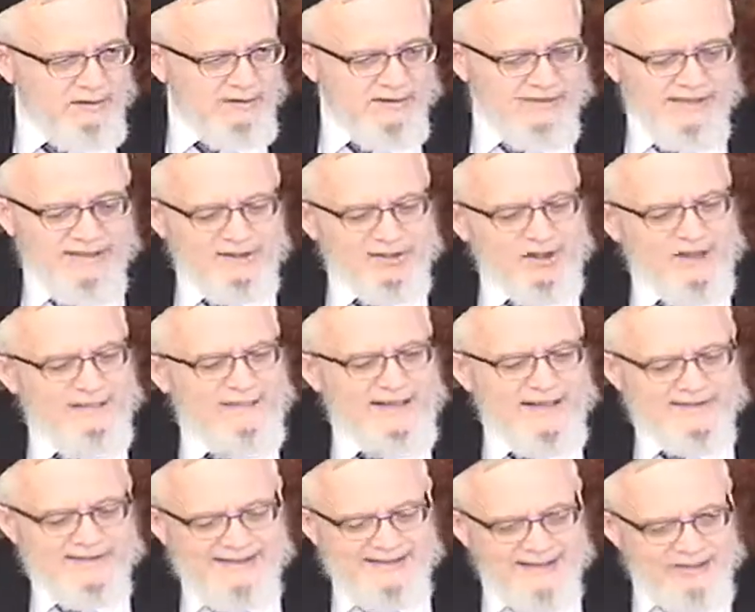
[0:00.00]
So Hashem has
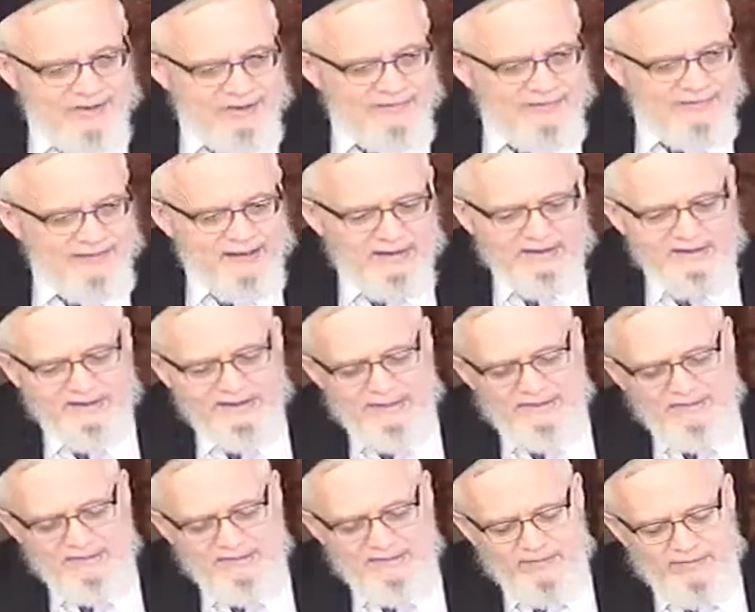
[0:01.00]
to intervene to give
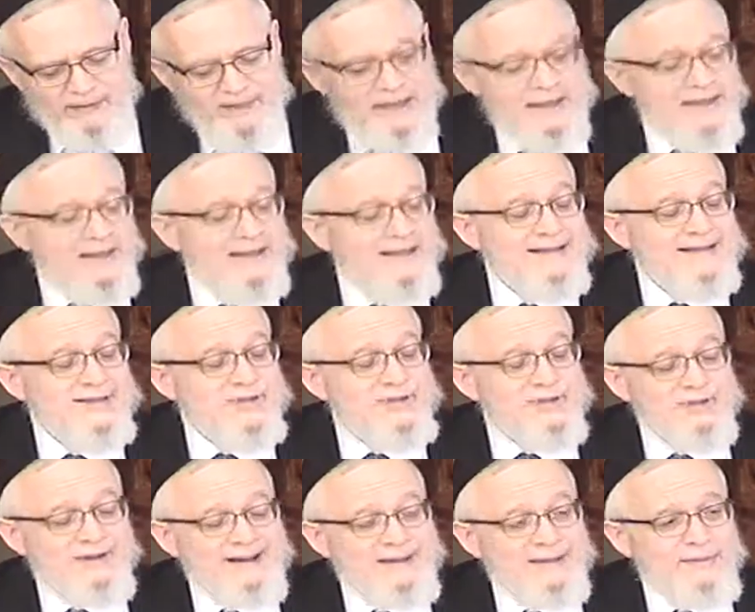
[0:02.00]
him the
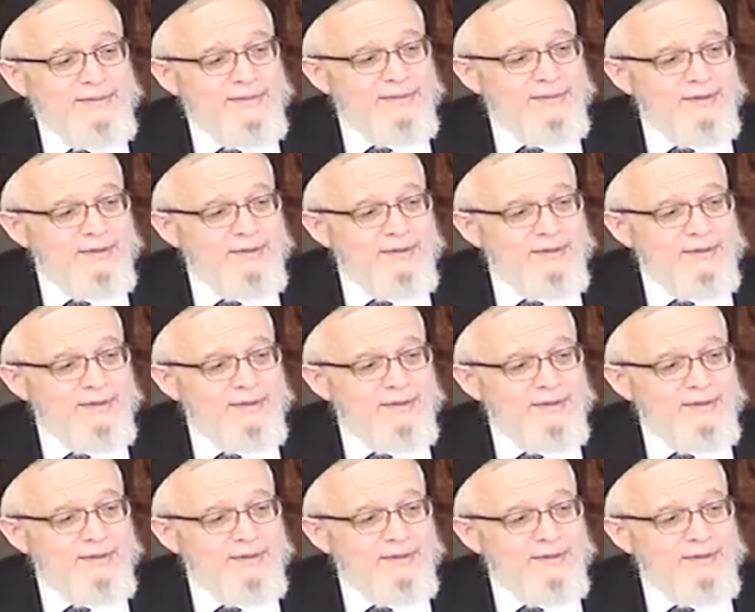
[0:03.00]
strength